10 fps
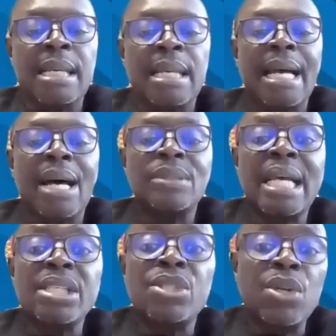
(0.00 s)
how
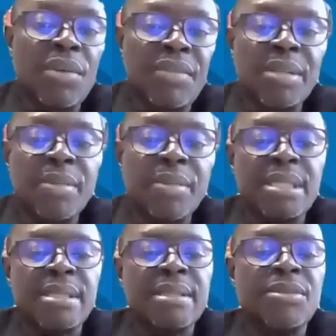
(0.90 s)
does your
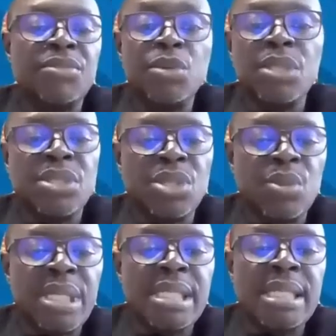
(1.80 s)
government view the
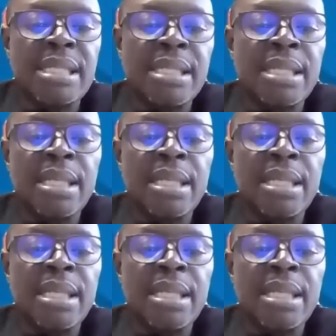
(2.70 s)
situation